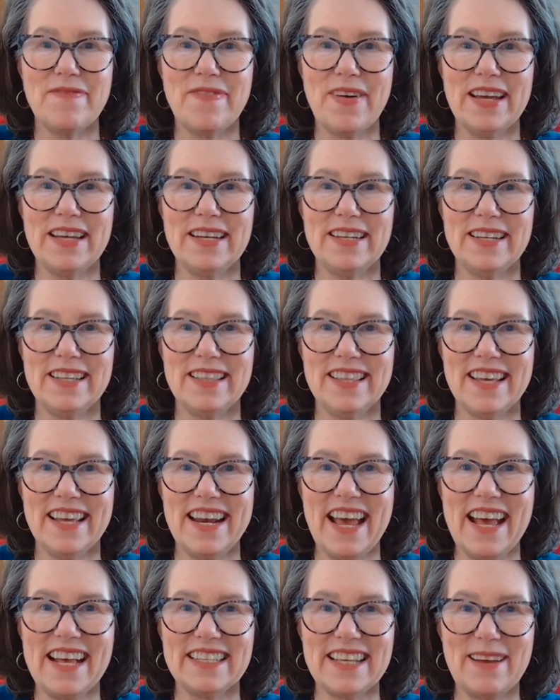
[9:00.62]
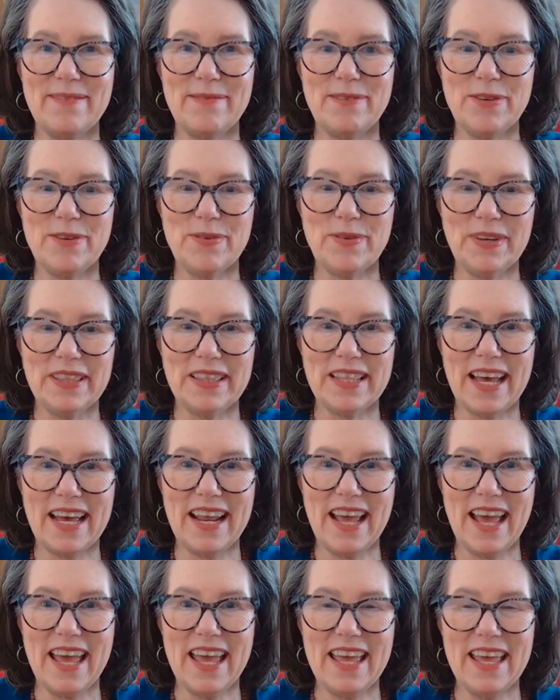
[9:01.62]
finding that as I'm doing that
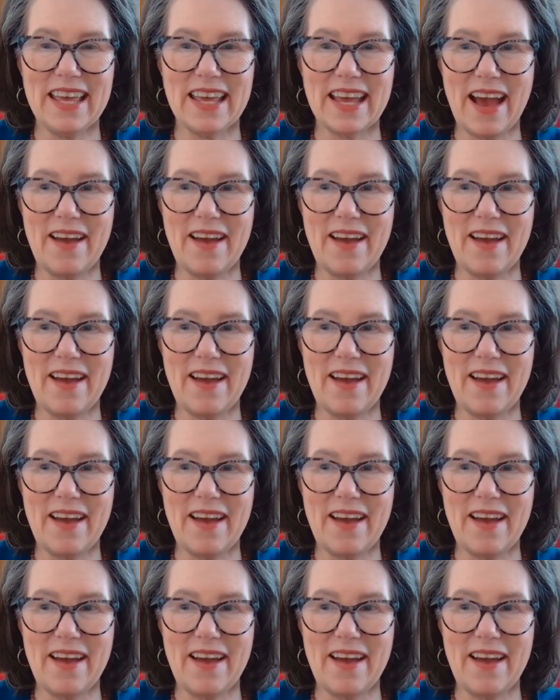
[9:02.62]
hang,